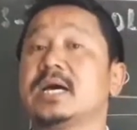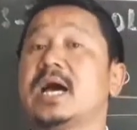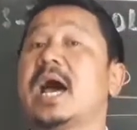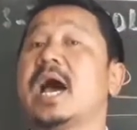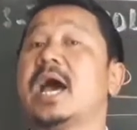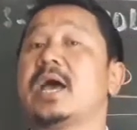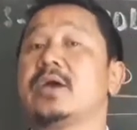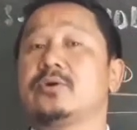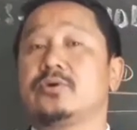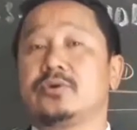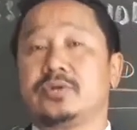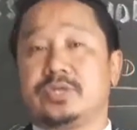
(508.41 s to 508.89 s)

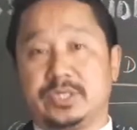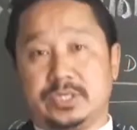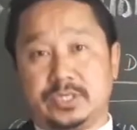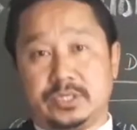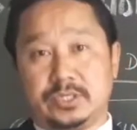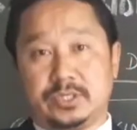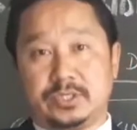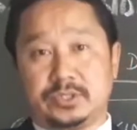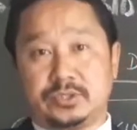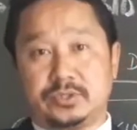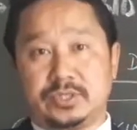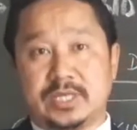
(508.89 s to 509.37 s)
iodine,
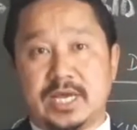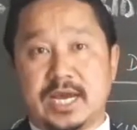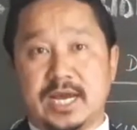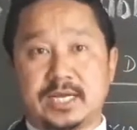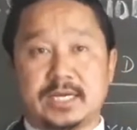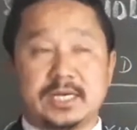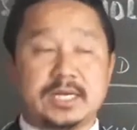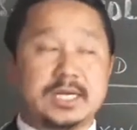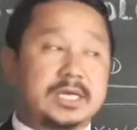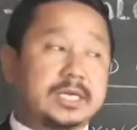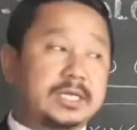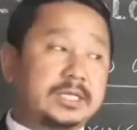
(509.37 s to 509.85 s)
so
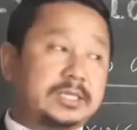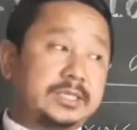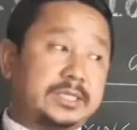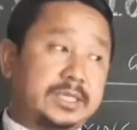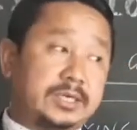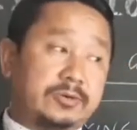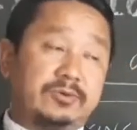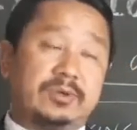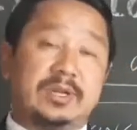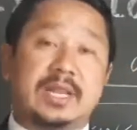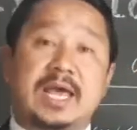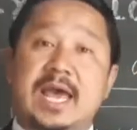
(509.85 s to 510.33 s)
that
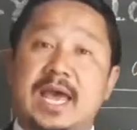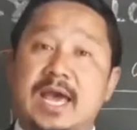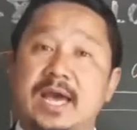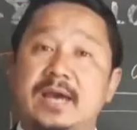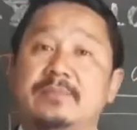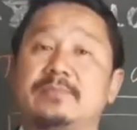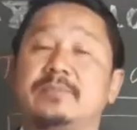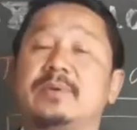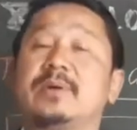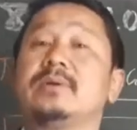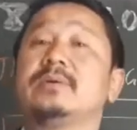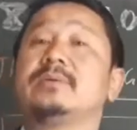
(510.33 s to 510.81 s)
they will
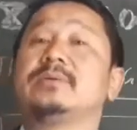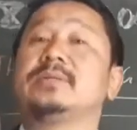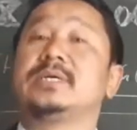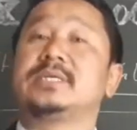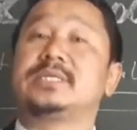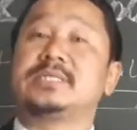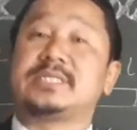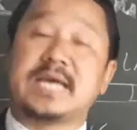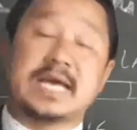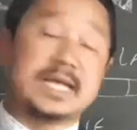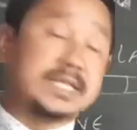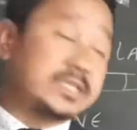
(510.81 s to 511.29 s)
have the
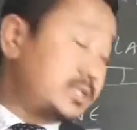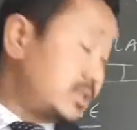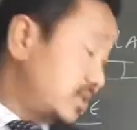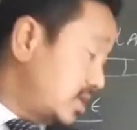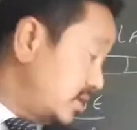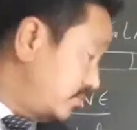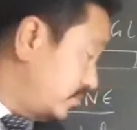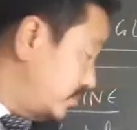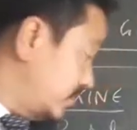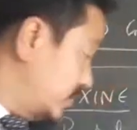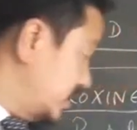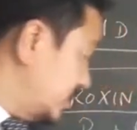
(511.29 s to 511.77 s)
chance
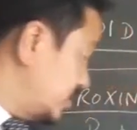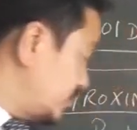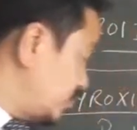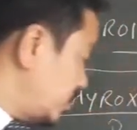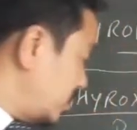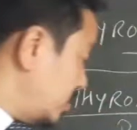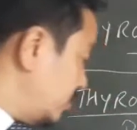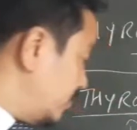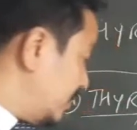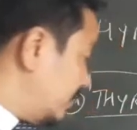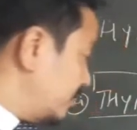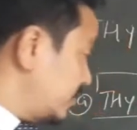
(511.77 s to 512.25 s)
of this
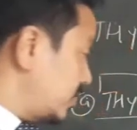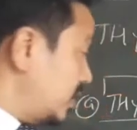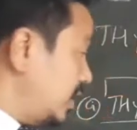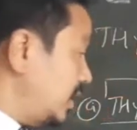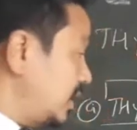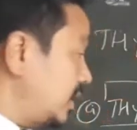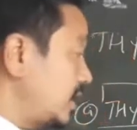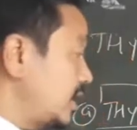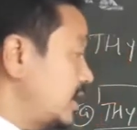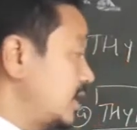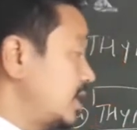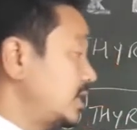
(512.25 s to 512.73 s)
problem
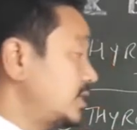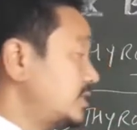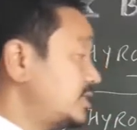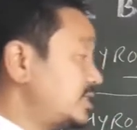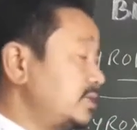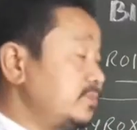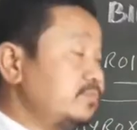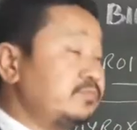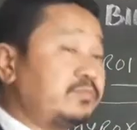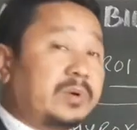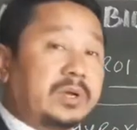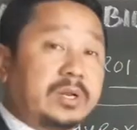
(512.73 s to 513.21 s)
called
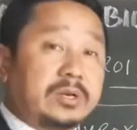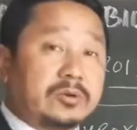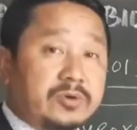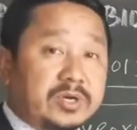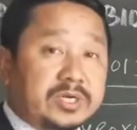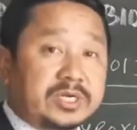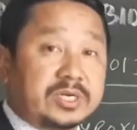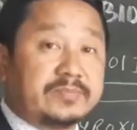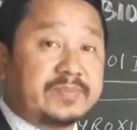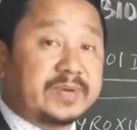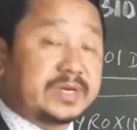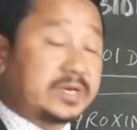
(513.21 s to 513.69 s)
simple
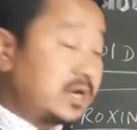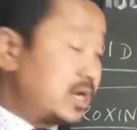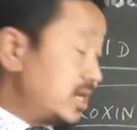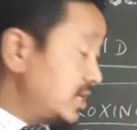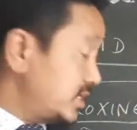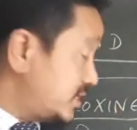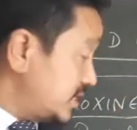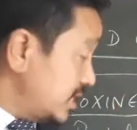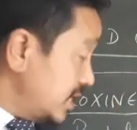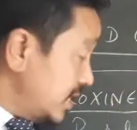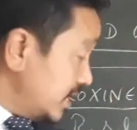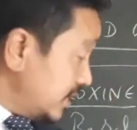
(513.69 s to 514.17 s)
goiter,
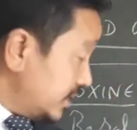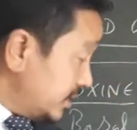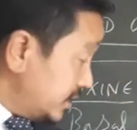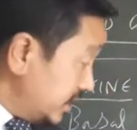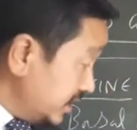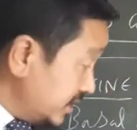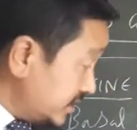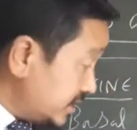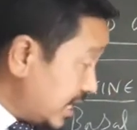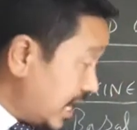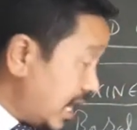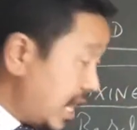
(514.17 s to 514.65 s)
because
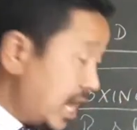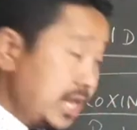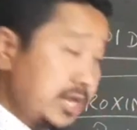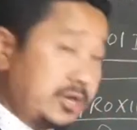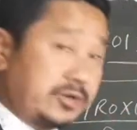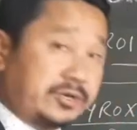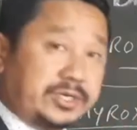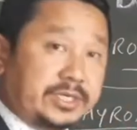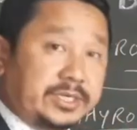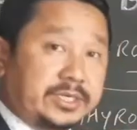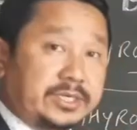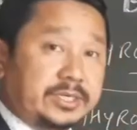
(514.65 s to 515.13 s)
this
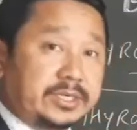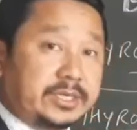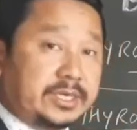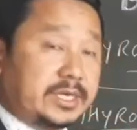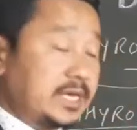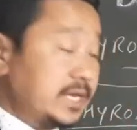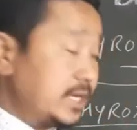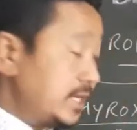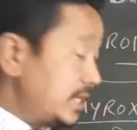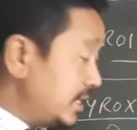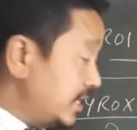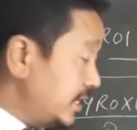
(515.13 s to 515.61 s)
iodine
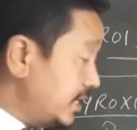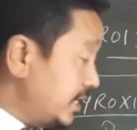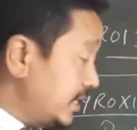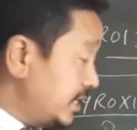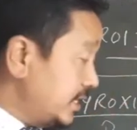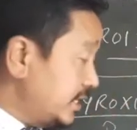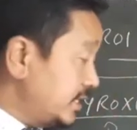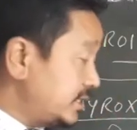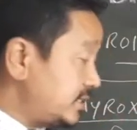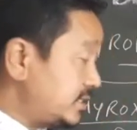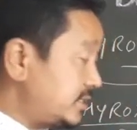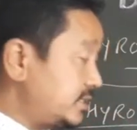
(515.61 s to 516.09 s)

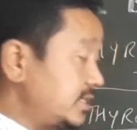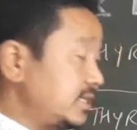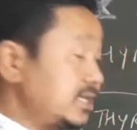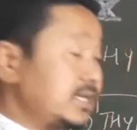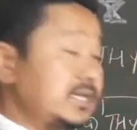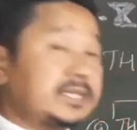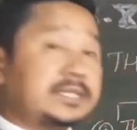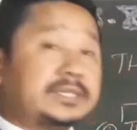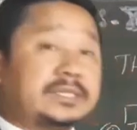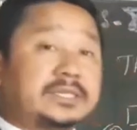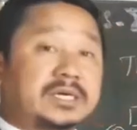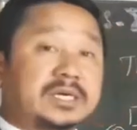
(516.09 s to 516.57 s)
is
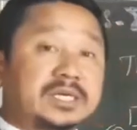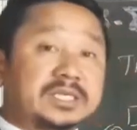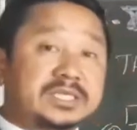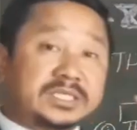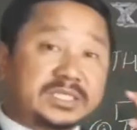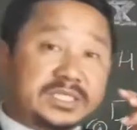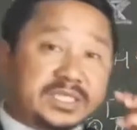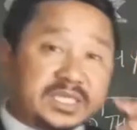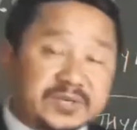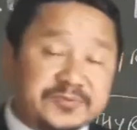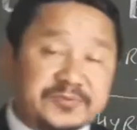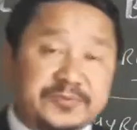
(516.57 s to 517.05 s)
the
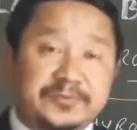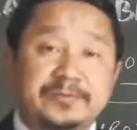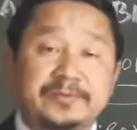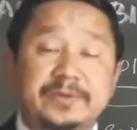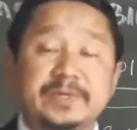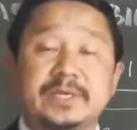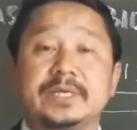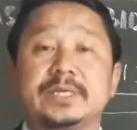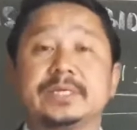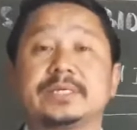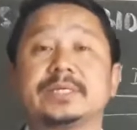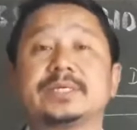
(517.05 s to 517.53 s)

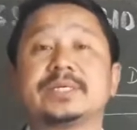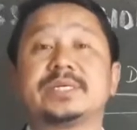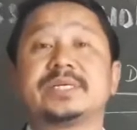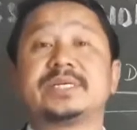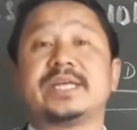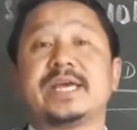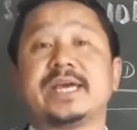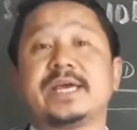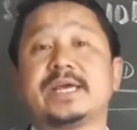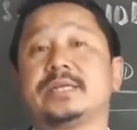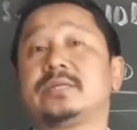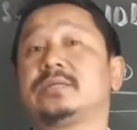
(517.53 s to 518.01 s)
chief
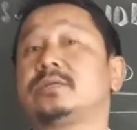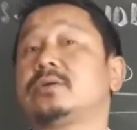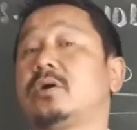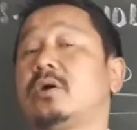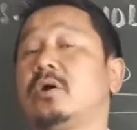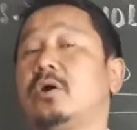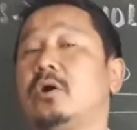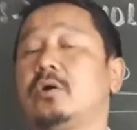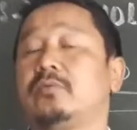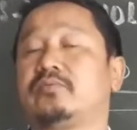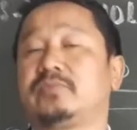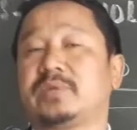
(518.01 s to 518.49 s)
ingredient
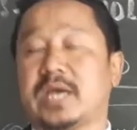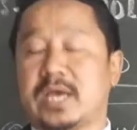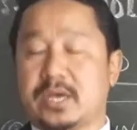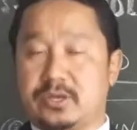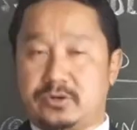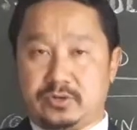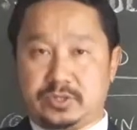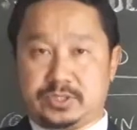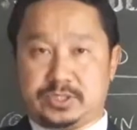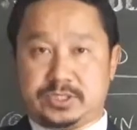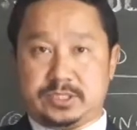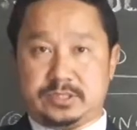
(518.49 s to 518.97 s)
of
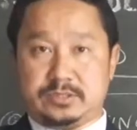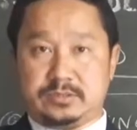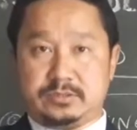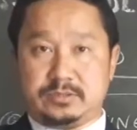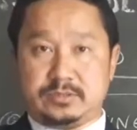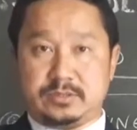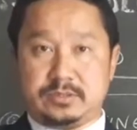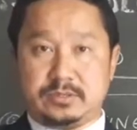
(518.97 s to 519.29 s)
thyroidism.